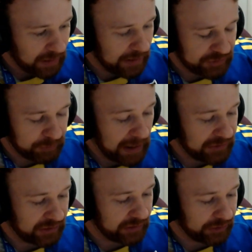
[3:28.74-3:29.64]

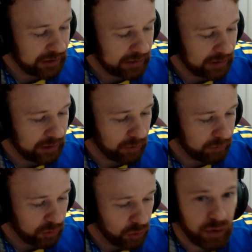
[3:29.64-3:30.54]
basically,
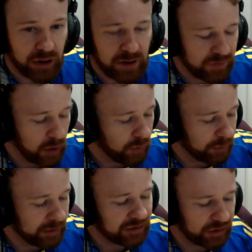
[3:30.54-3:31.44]
not enough to hold
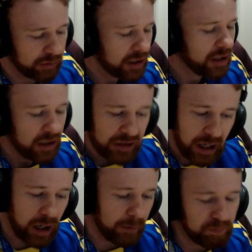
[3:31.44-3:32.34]
them in. So yeah,
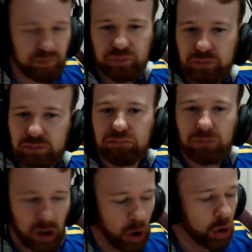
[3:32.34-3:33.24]

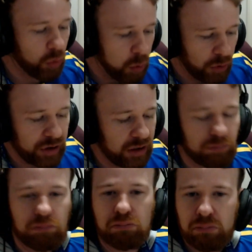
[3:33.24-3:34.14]
on quantity,
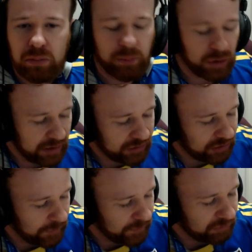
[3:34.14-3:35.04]
but let's
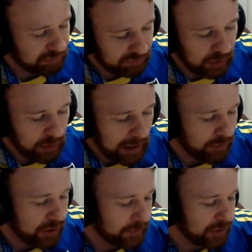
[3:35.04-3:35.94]
see how it
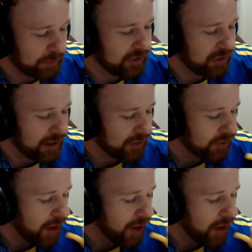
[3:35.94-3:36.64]
comes up to taste.